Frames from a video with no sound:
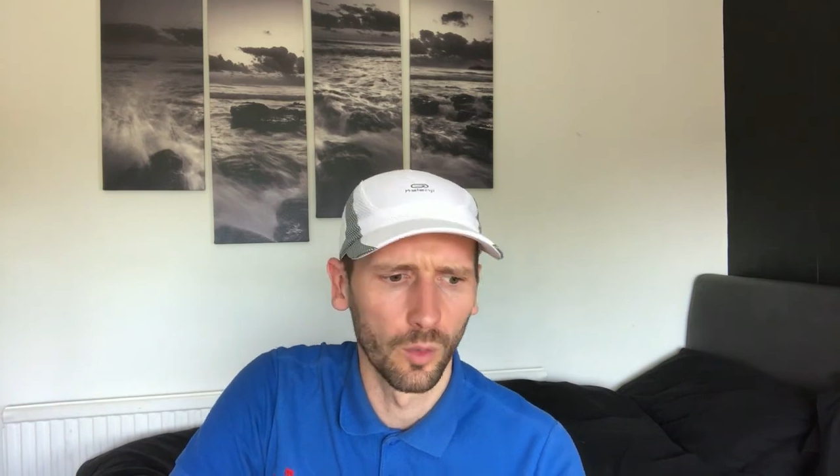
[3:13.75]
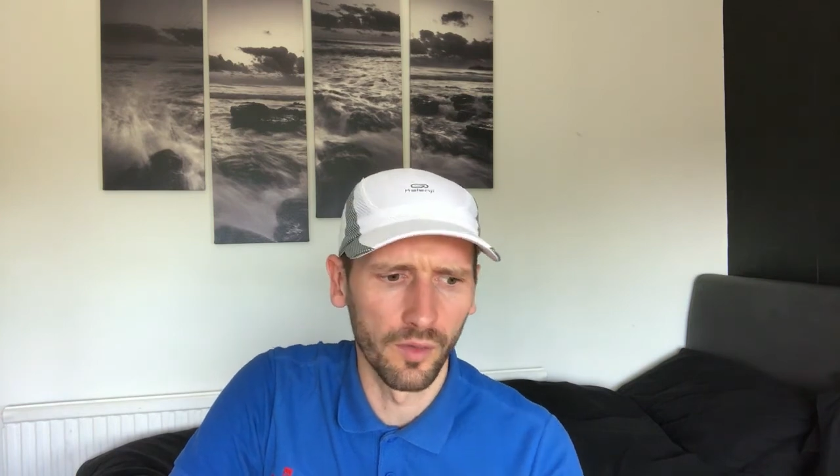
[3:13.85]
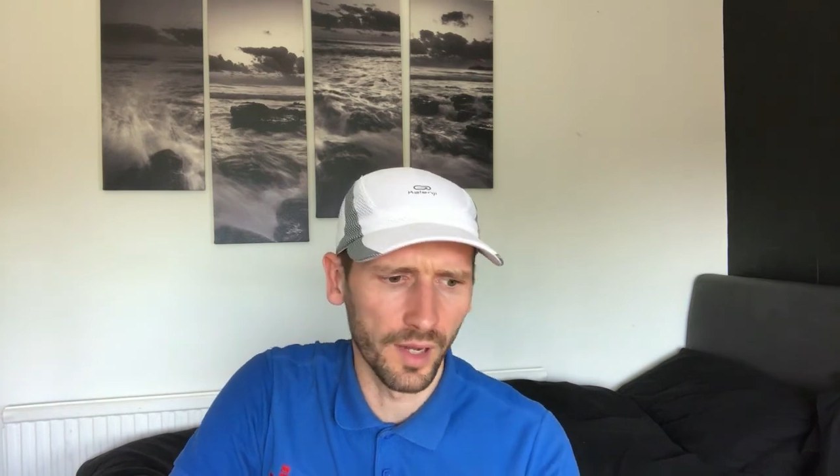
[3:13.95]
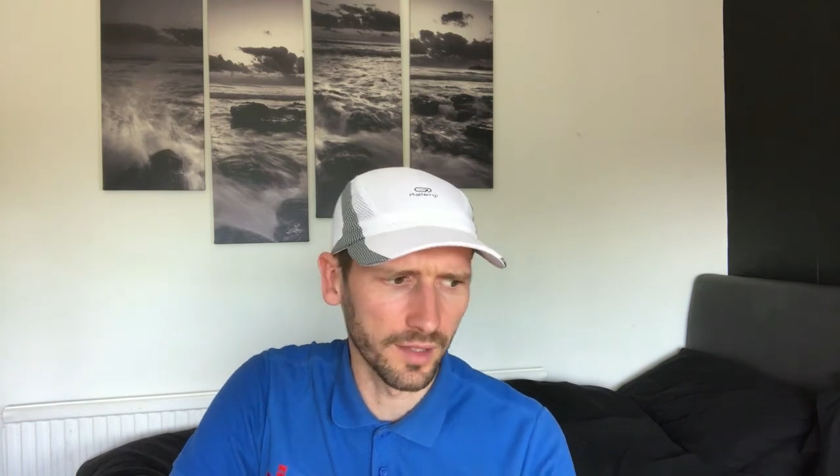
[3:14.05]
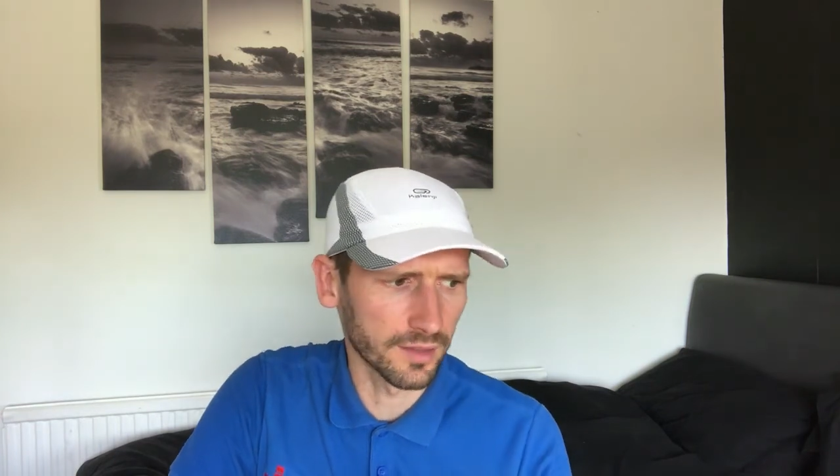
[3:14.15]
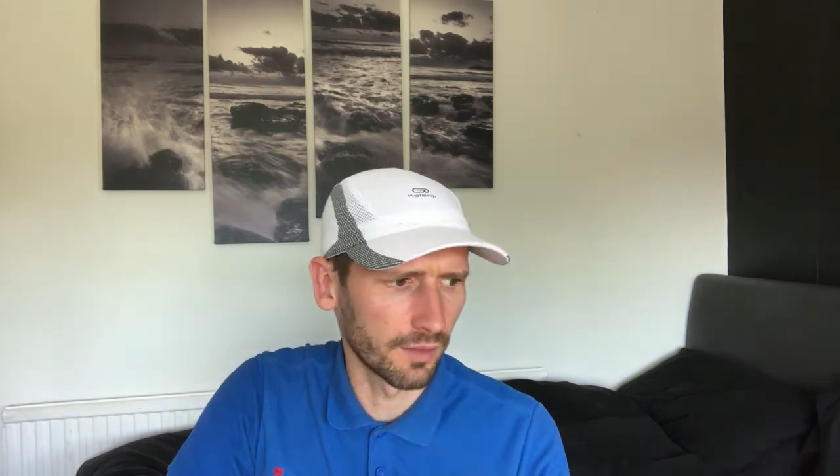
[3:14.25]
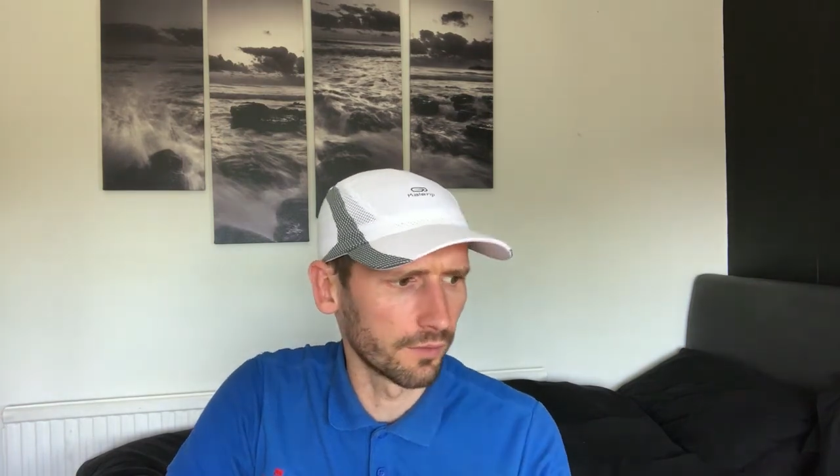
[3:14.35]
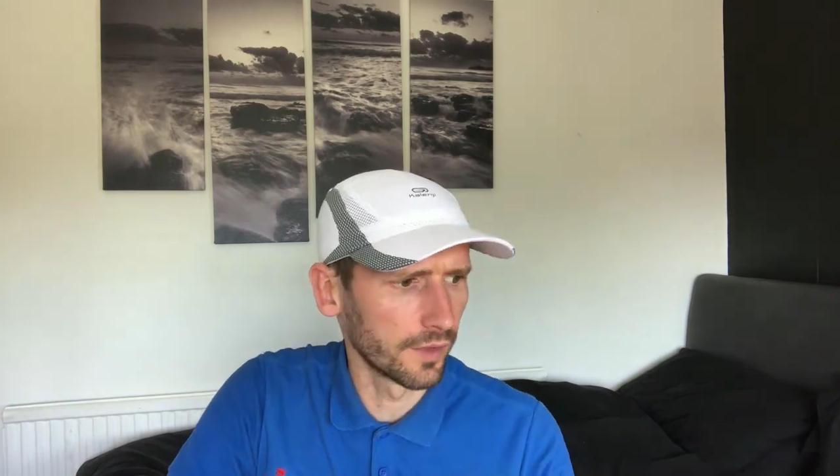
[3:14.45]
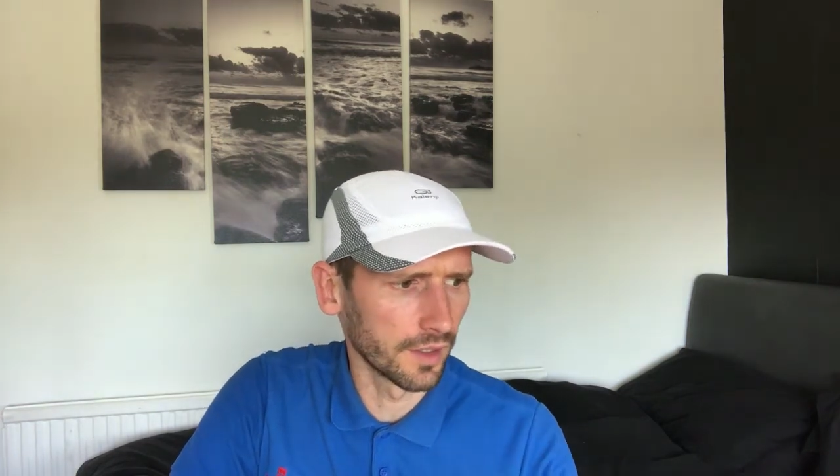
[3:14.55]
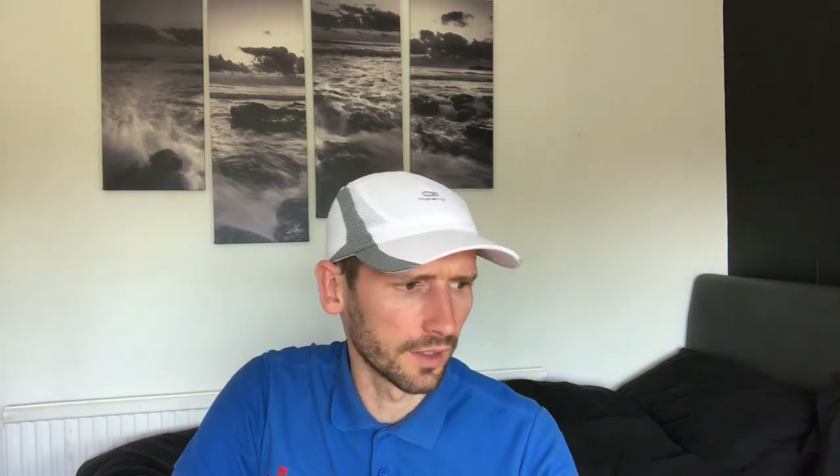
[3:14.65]
whether that's
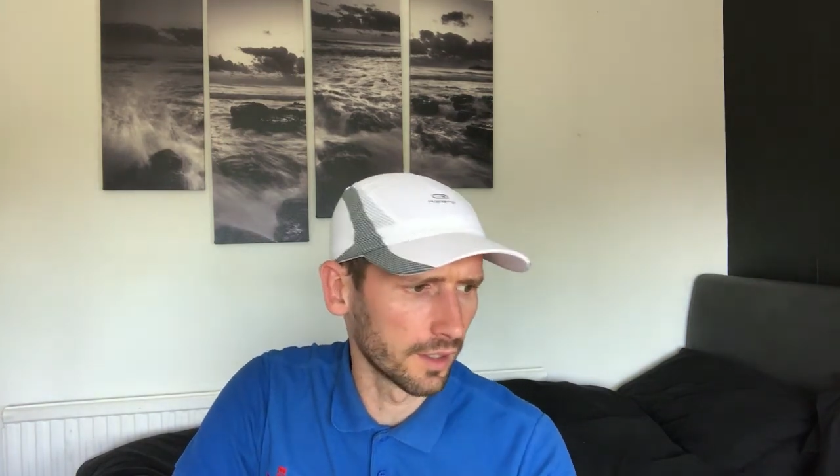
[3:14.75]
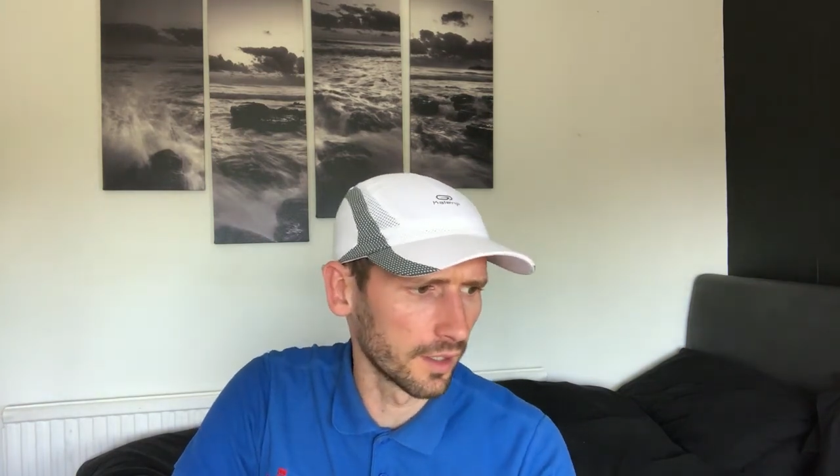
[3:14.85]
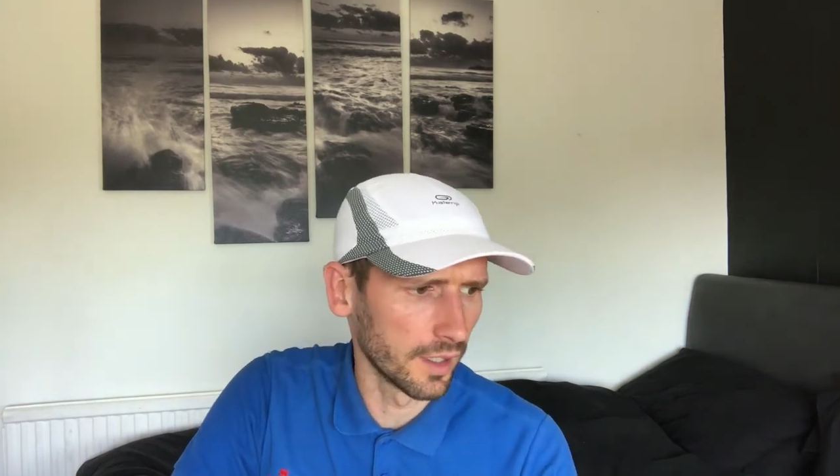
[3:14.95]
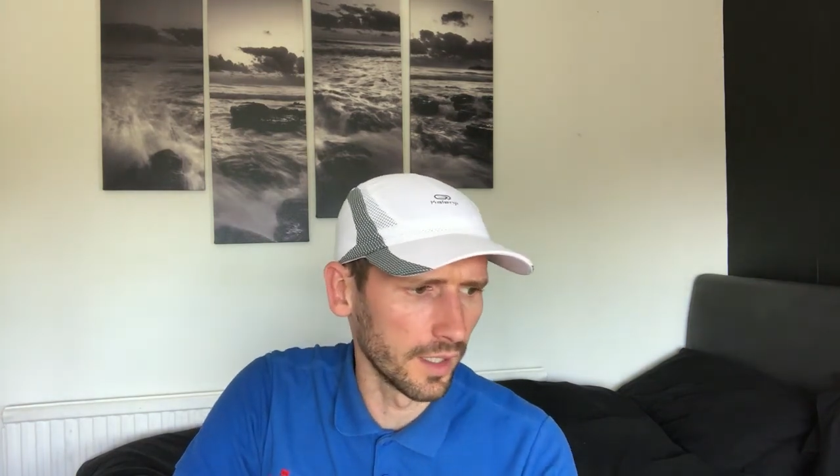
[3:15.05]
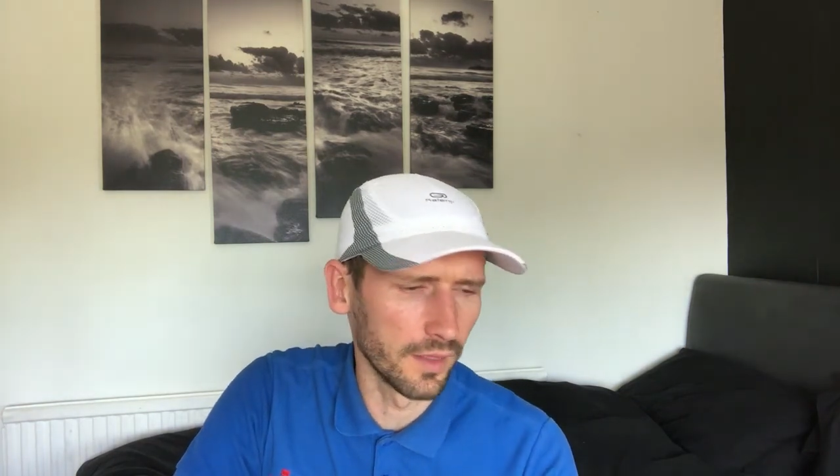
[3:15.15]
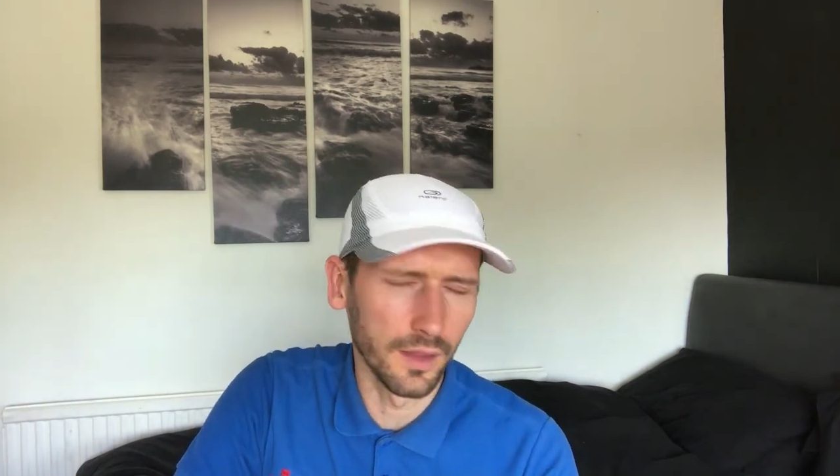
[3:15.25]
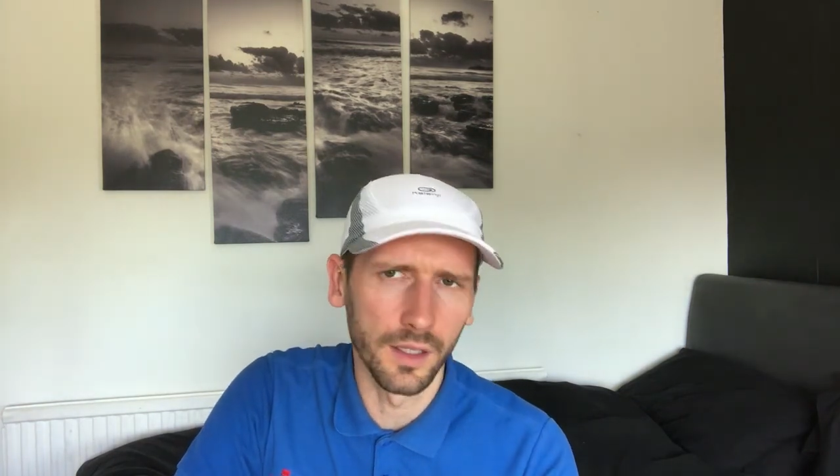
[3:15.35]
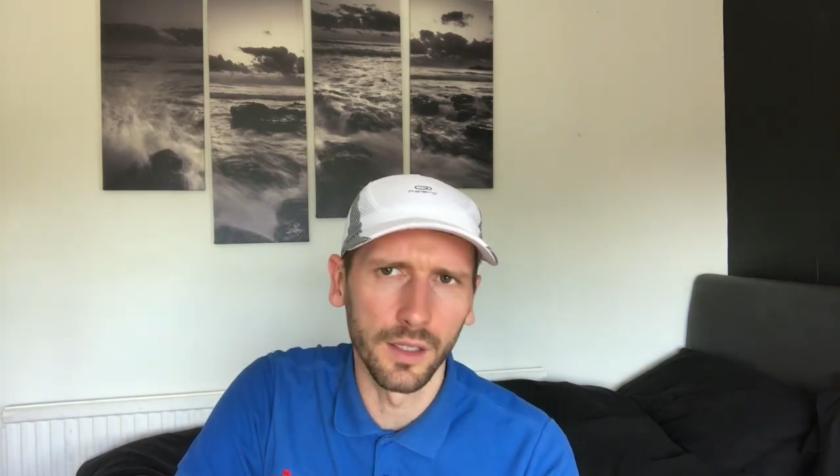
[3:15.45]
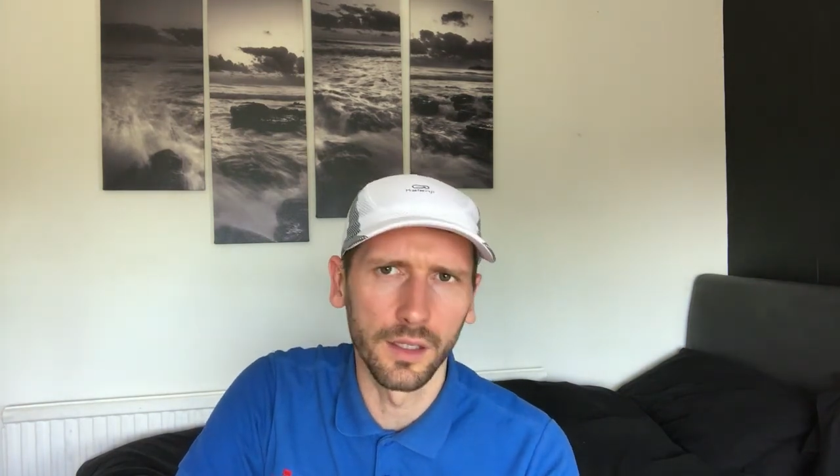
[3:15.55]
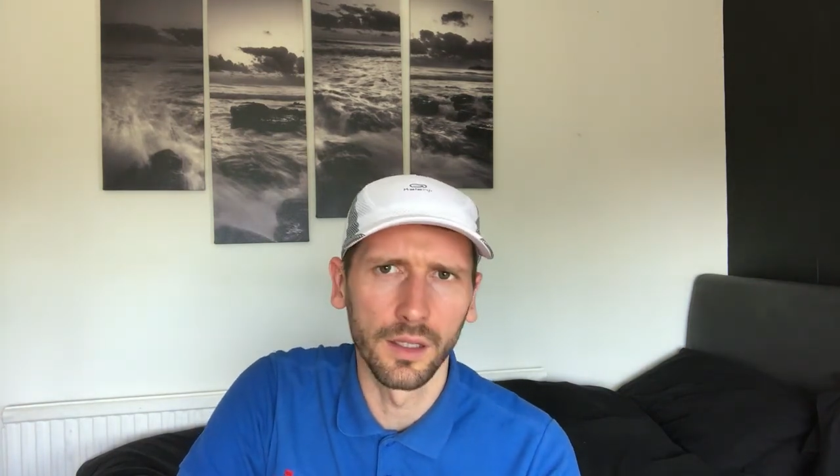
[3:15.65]
something in
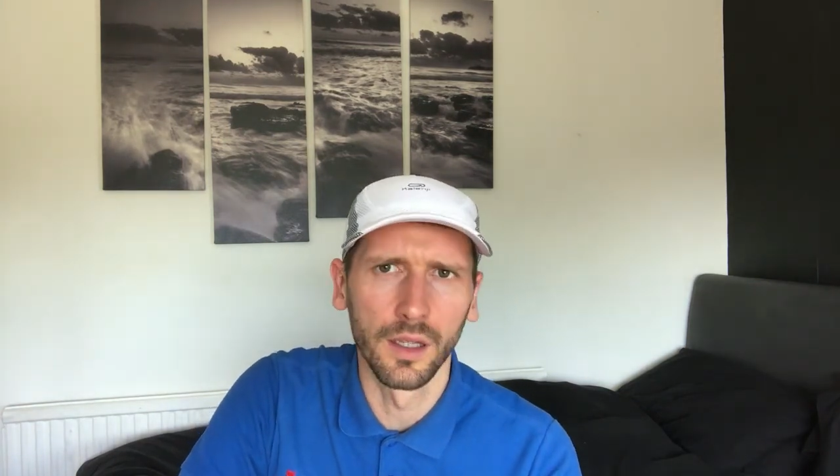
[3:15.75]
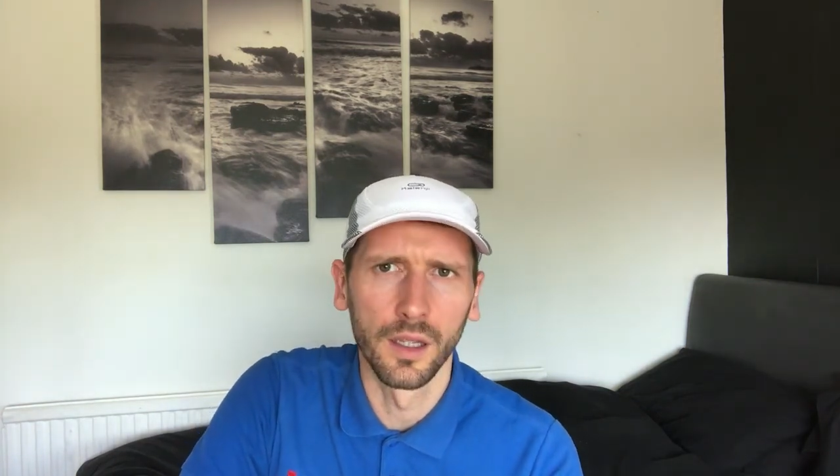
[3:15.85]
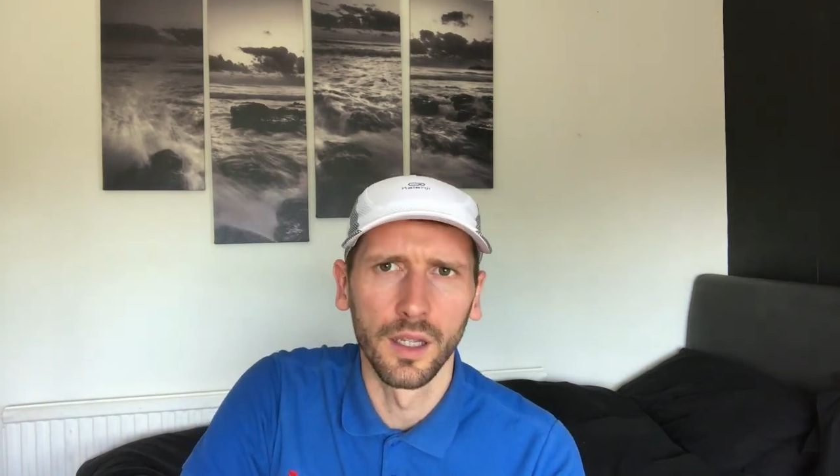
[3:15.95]
the